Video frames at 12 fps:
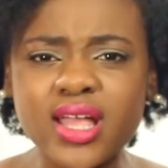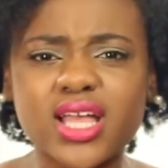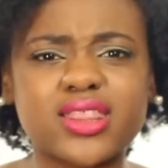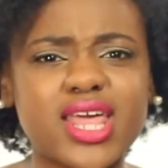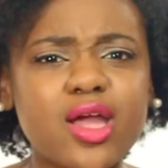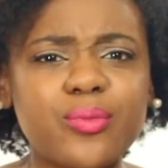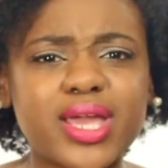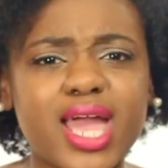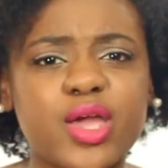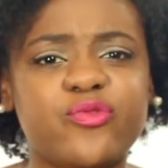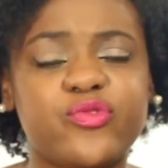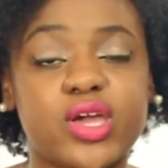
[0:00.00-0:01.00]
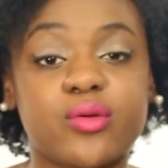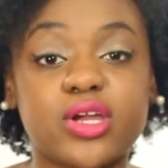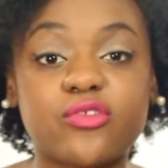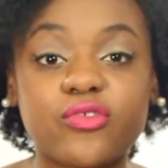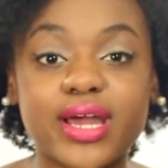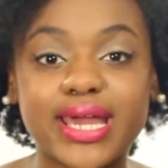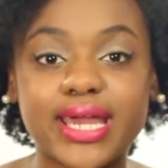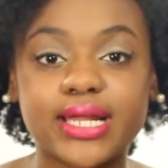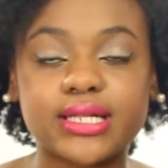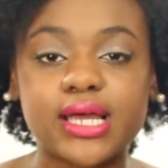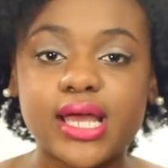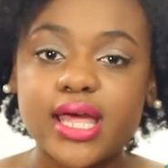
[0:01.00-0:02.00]
They became very
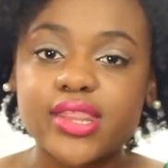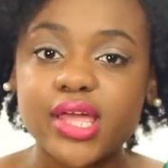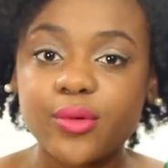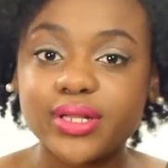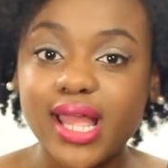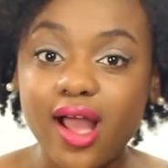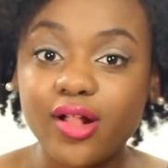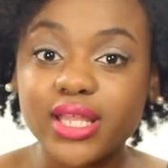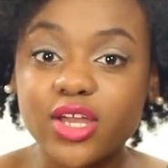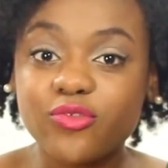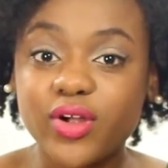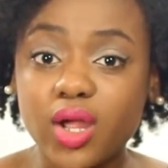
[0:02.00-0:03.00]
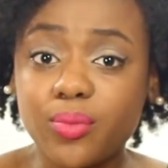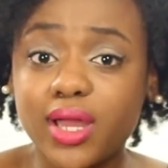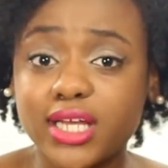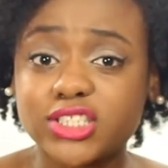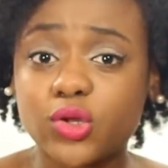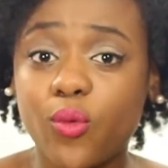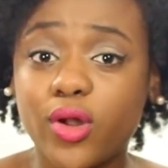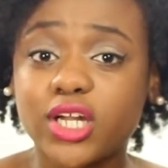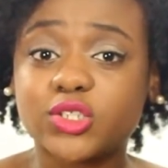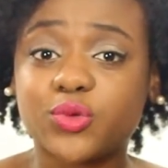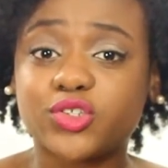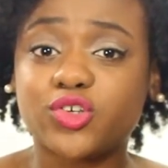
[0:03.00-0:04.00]
afraid. They were not only afraid because the
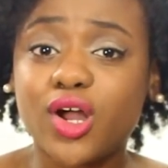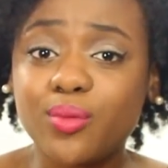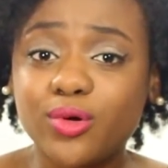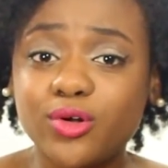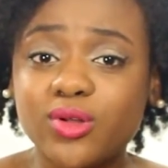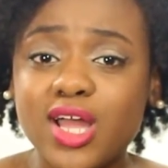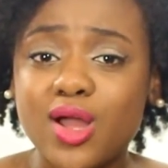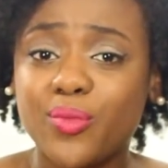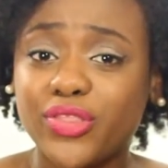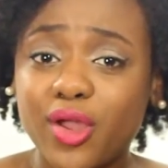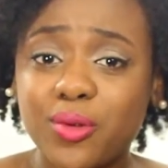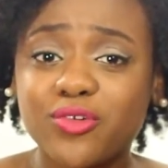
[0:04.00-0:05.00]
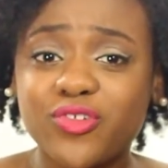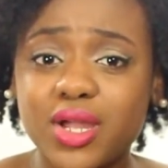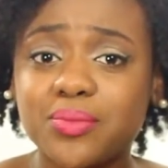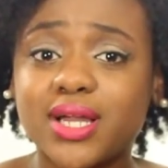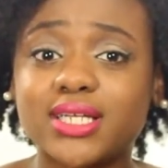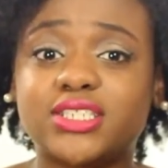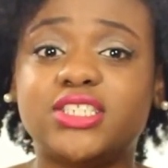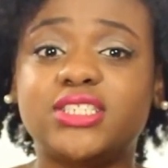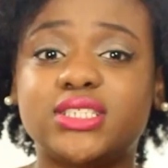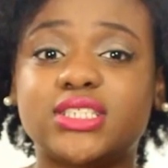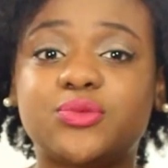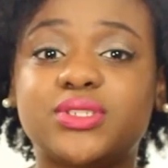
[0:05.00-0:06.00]
waters were troubled, but they were afraid because
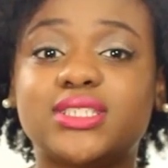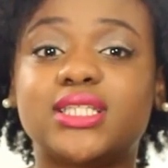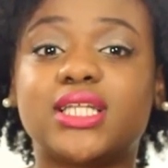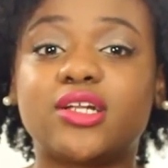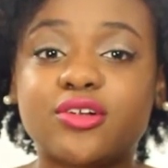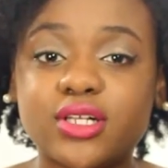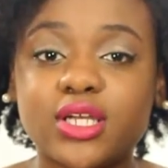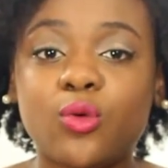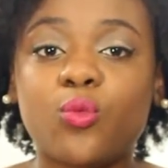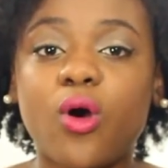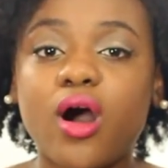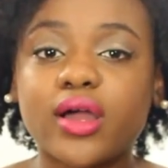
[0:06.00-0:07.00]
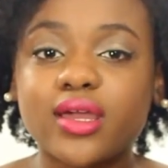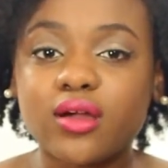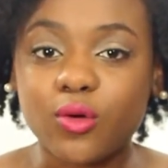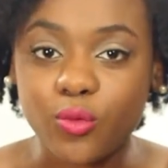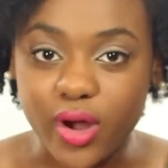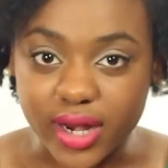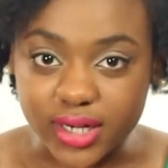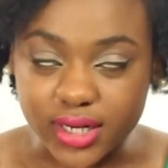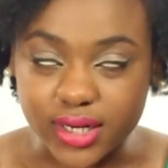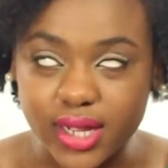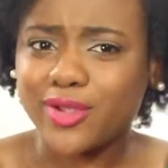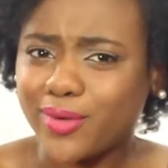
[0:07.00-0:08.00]
Jesus was literally walking on
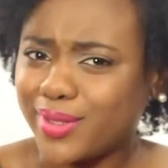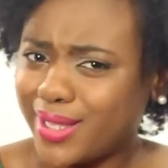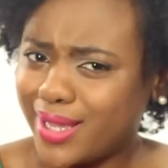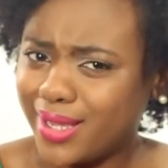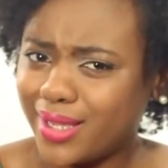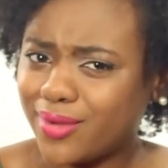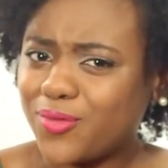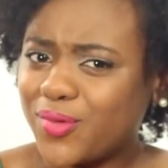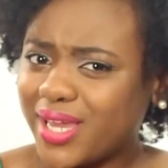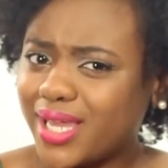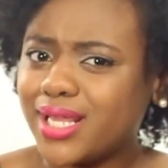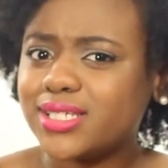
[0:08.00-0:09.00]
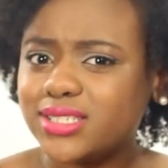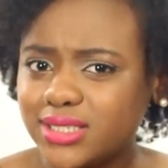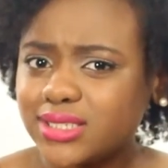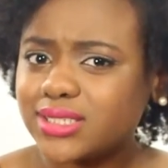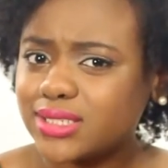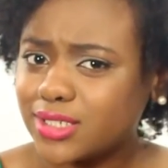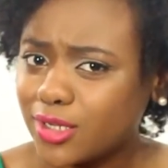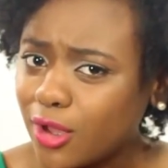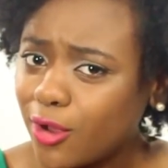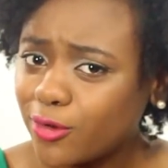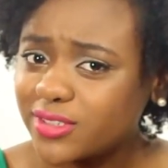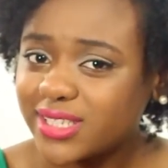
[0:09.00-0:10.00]
water. They were like, wait, is Jesus a
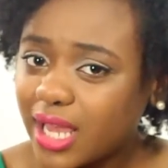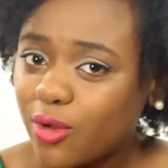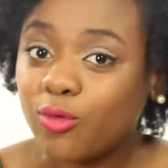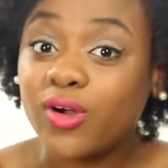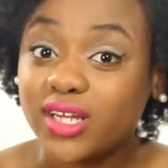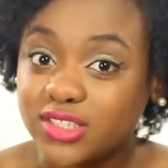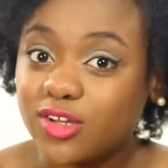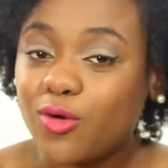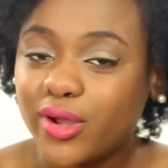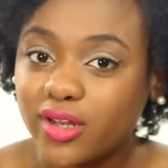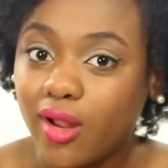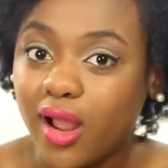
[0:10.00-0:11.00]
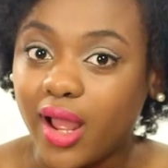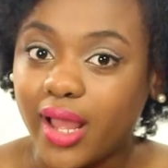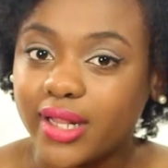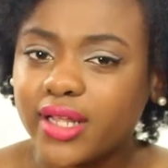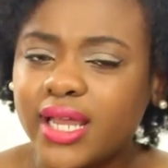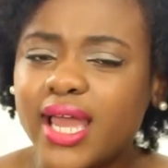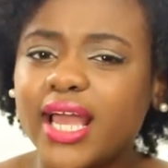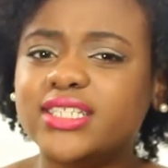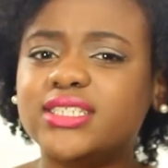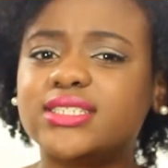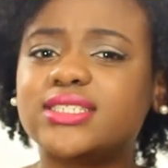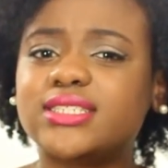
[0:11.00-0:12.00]
ghost? Like, what is going on? And
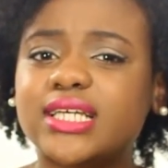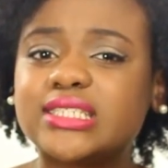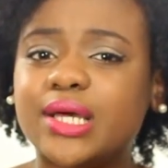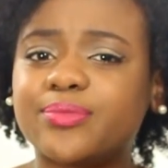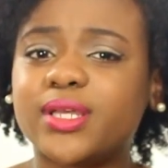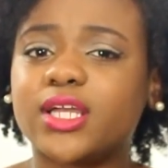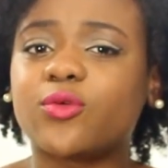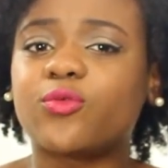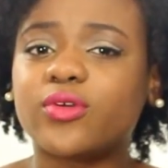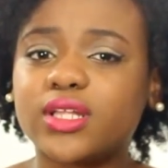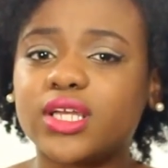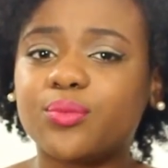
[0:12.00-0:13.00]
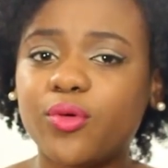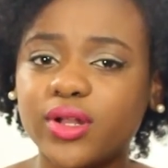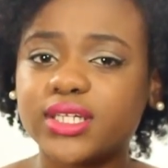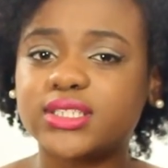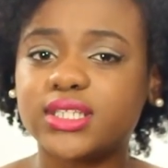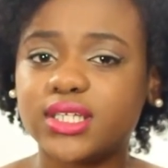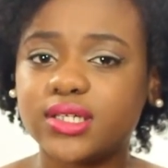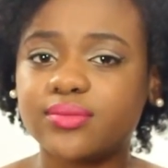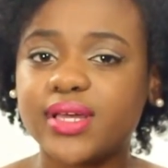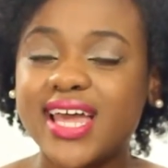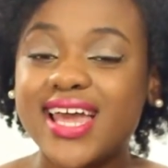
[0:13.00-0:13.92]
Jesus said something really important to them.